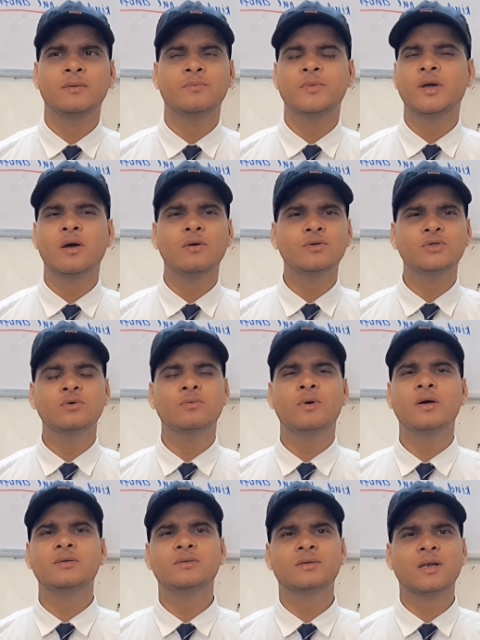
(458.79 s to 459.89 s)
because you
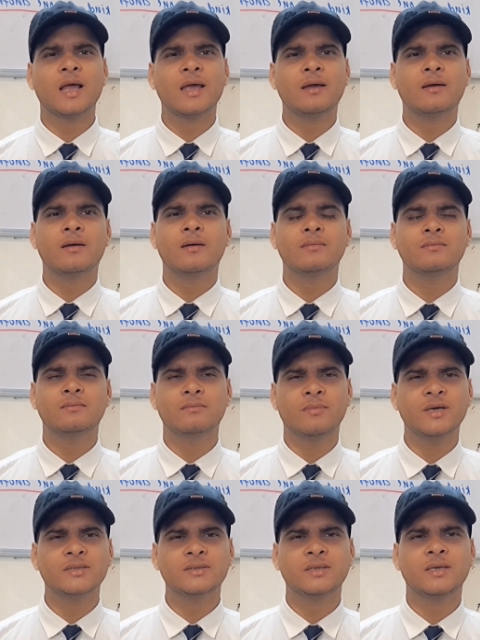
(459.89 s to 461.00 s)
works like a
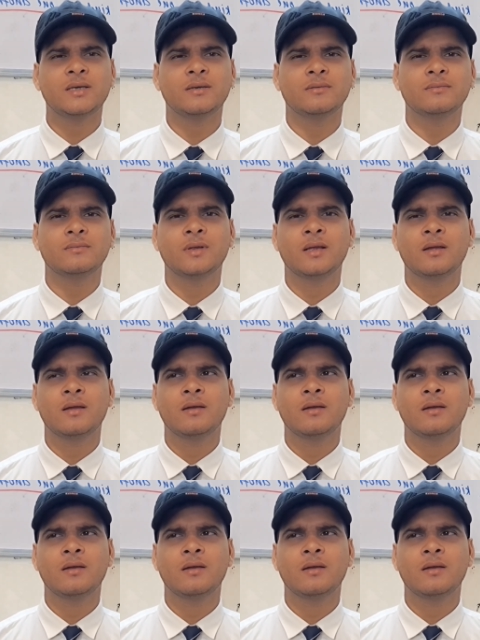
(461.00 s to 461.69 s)
machine,